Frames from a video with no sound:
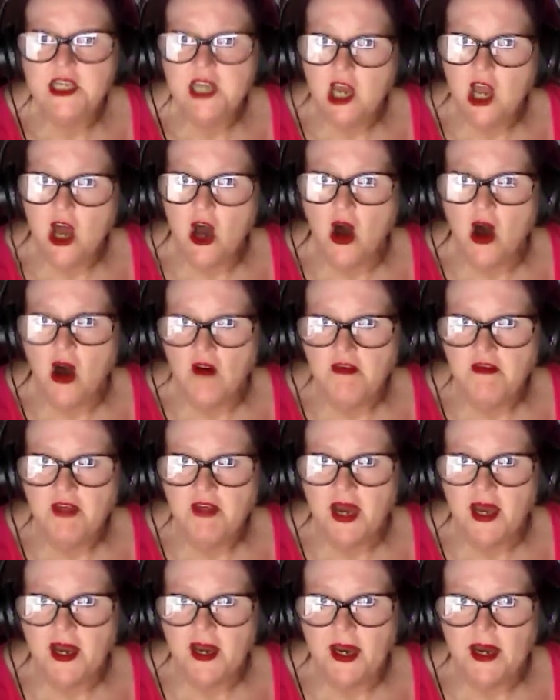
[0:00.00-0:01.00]
a lot of
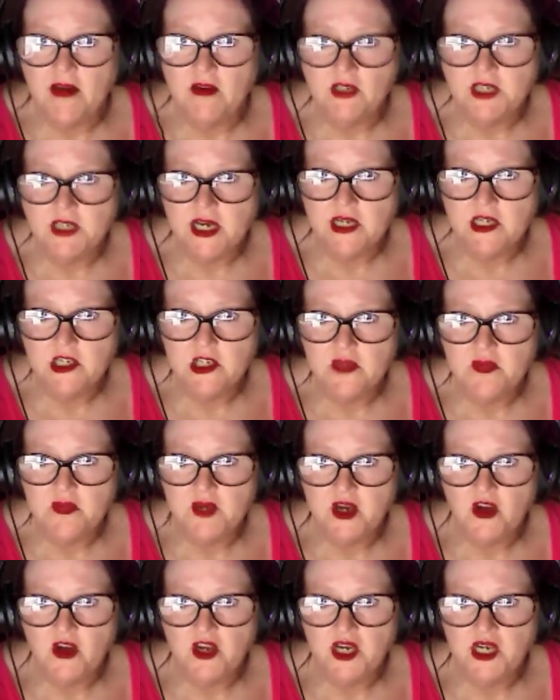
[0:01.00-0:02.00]
that nowadays, to
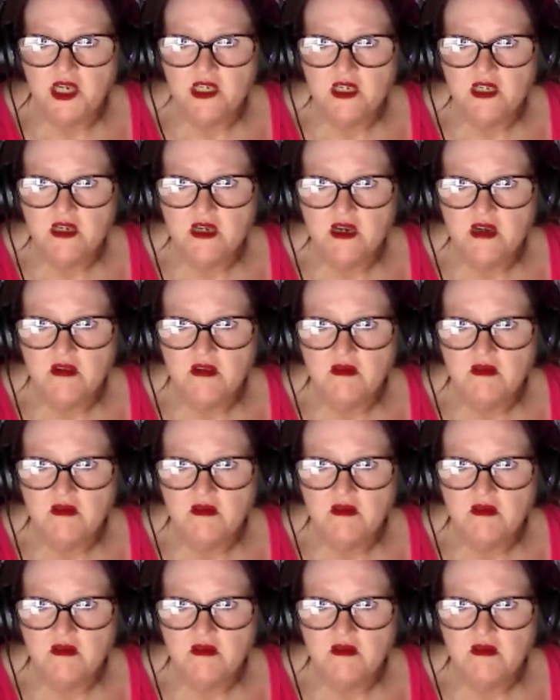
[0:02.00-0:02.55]
be honest.